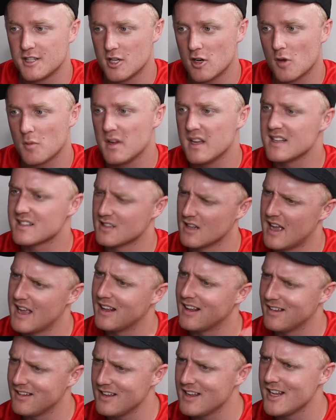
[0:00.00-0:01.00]
Do you know what I mean? It's
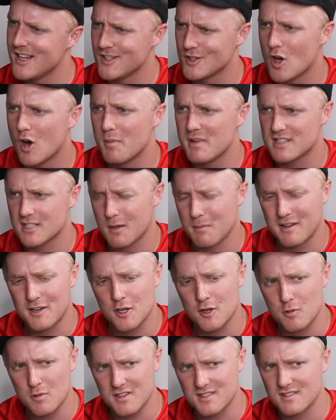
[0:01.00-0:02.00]
it's got to be someone
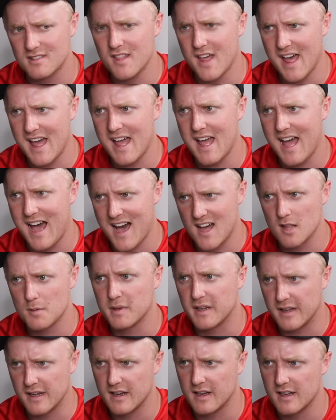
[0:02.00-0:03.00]
who was there at the
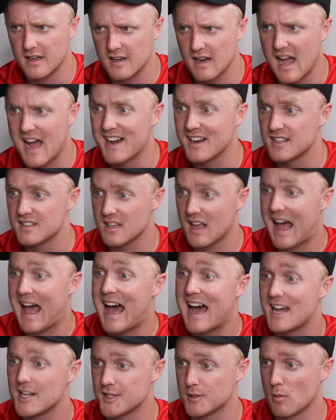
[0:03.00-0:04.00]
beginning and has
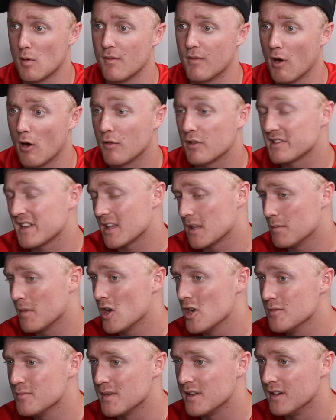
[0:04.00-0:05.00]
had to evolve. Because at the
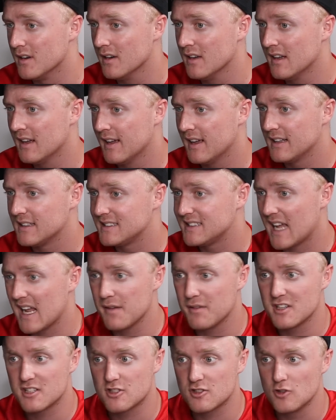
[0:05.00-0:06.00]
moment,
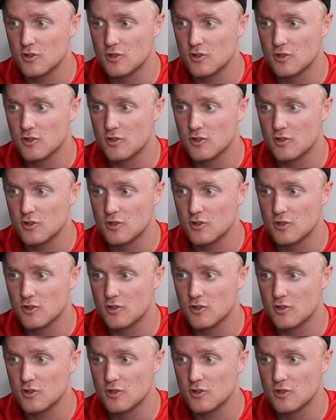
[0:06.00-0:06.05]
David's